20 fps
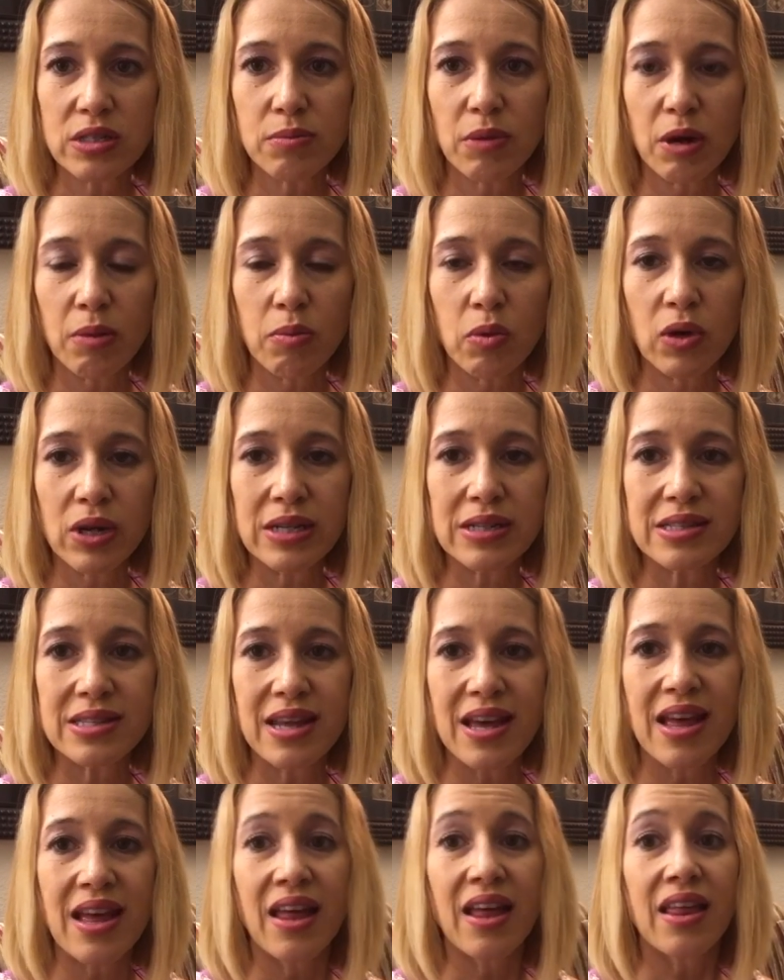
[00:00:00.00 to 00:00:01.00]
smart points.
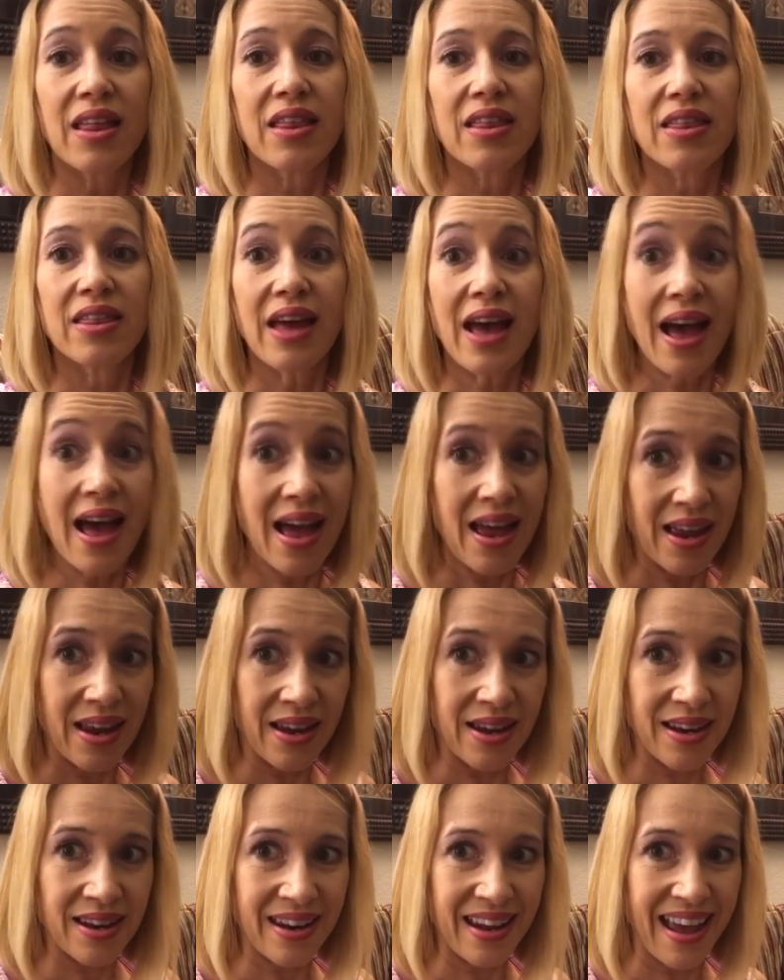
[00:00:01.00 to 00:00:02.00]

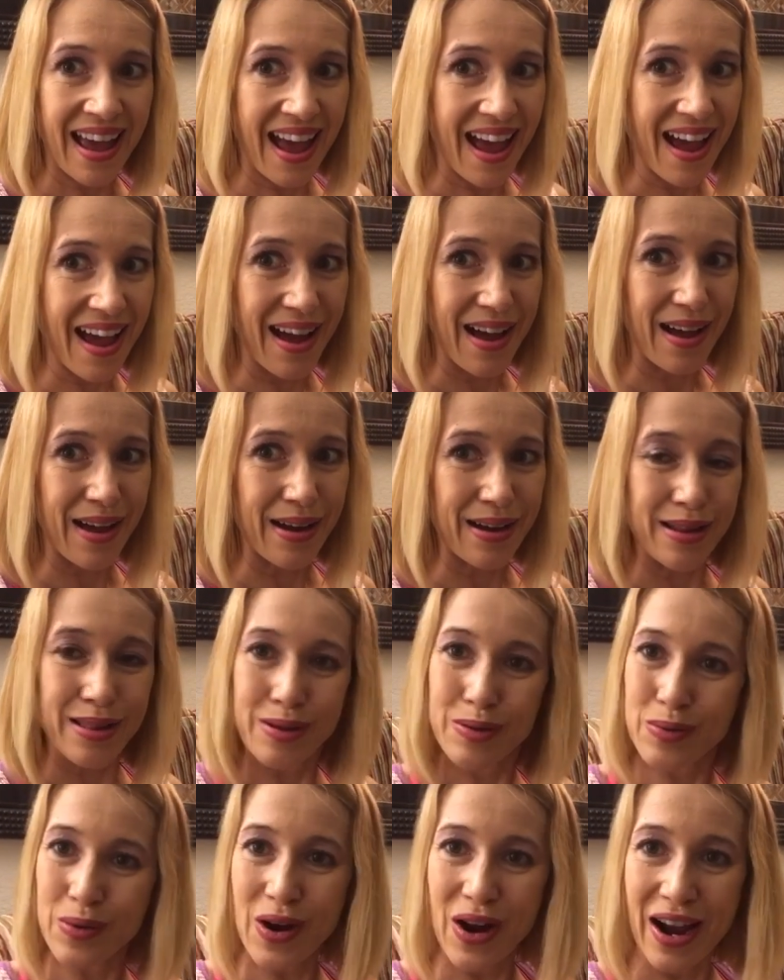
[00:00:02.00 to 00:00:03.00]
Then add
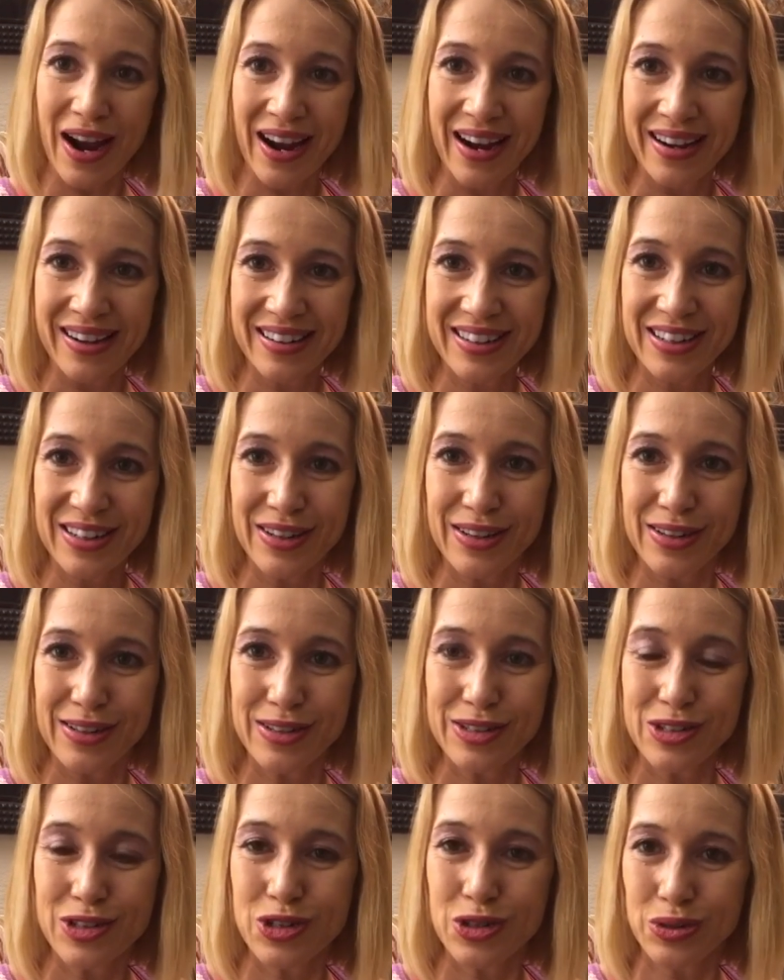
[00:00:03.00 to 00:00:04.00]
the wine,
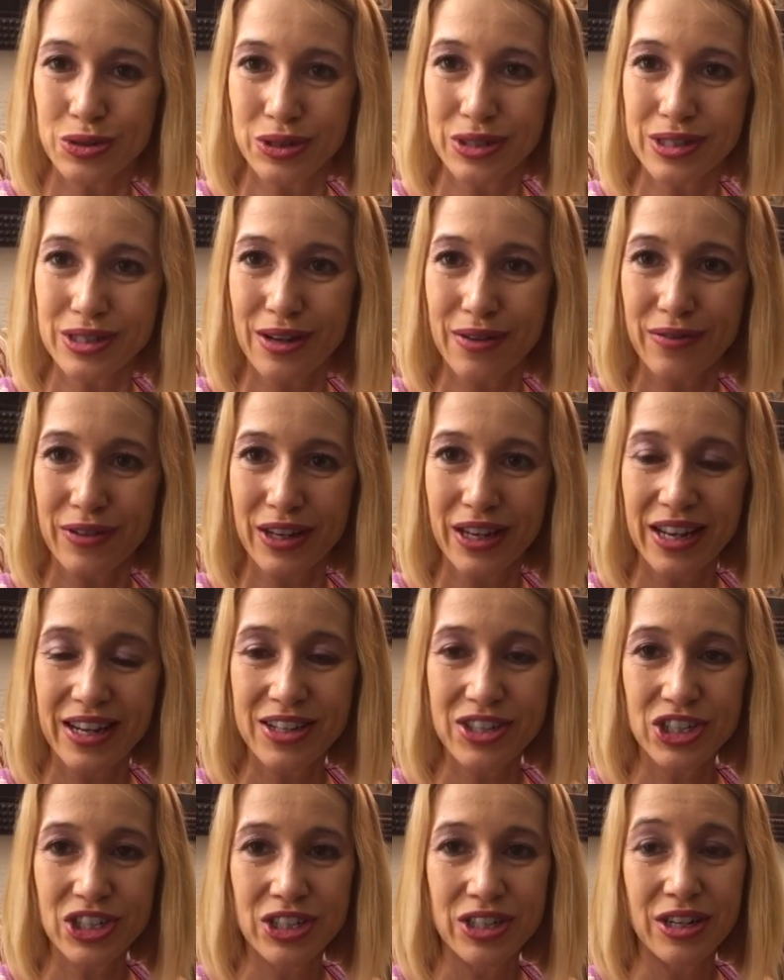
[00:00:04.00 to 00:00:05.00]
because Julie's on
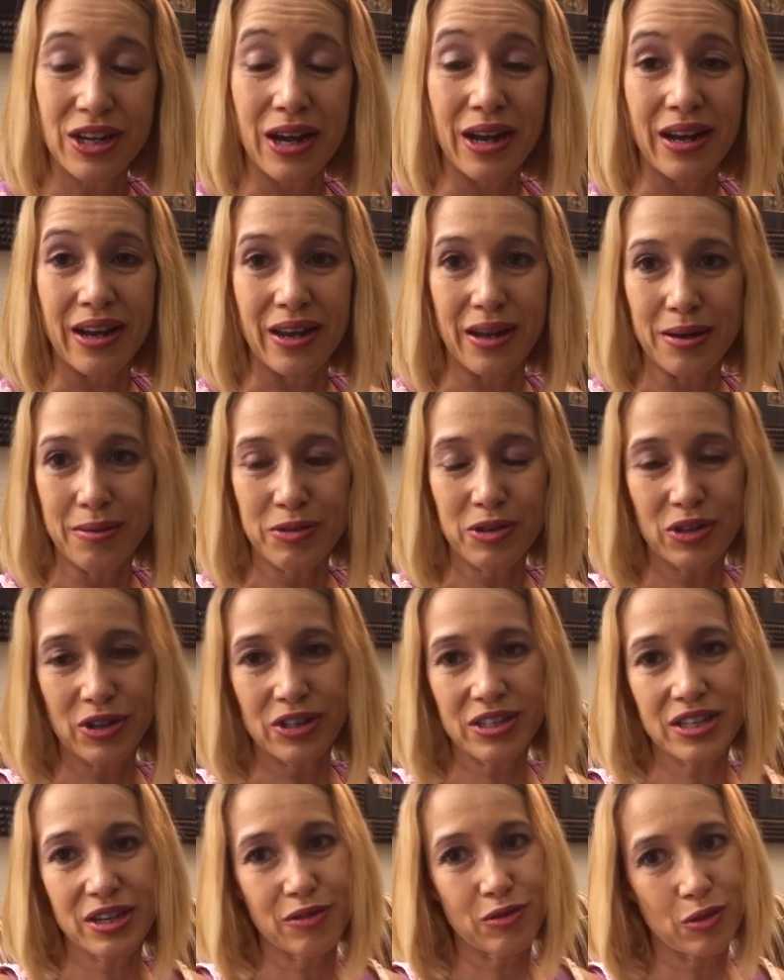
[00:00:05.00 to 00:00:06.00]
vacation. I am
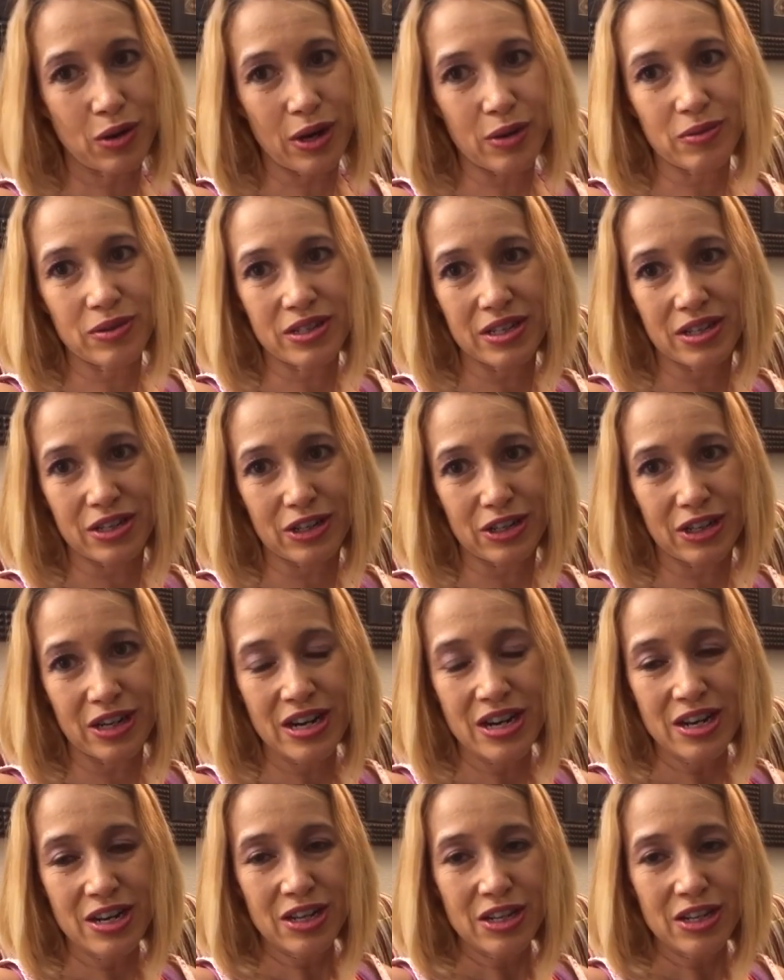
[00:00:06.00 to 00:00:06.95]
going to have wine with dinner.